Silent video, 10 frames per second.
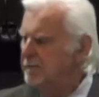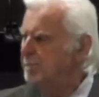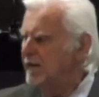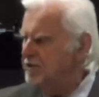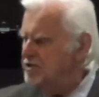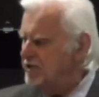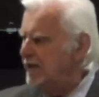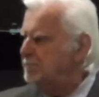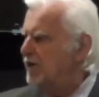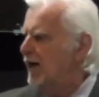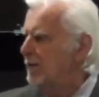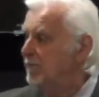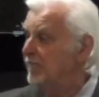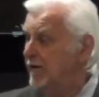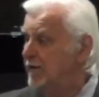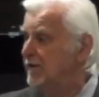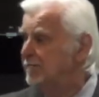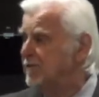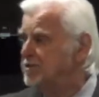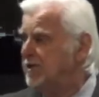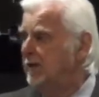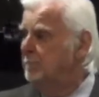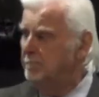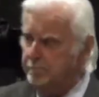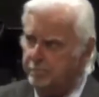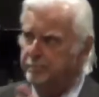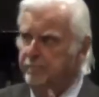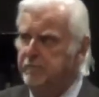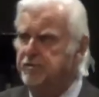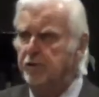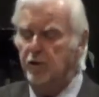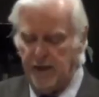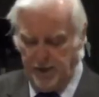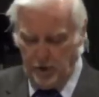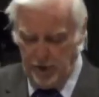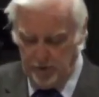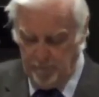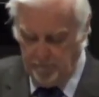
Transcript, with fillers: about the same time, in fact, they lived in the same general area,